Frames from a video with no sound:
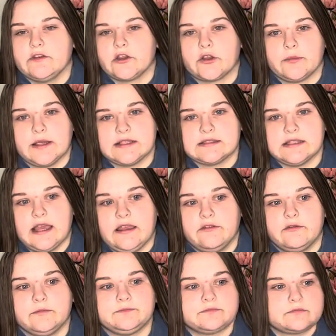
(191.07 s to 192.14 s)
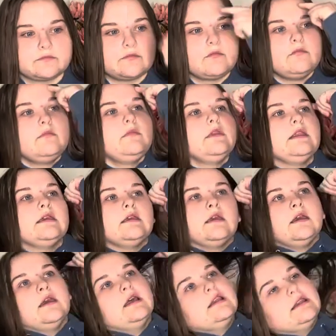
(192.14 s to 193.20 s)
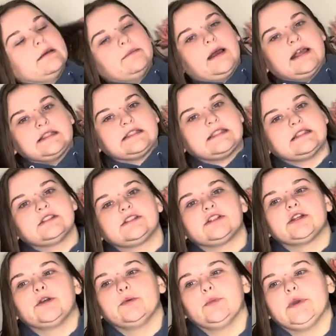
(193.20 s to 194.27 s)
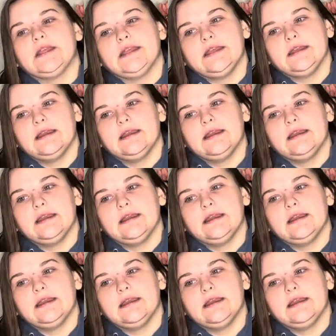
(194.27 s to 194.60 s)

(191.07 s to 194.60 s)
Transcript: her best life. Then my sister, we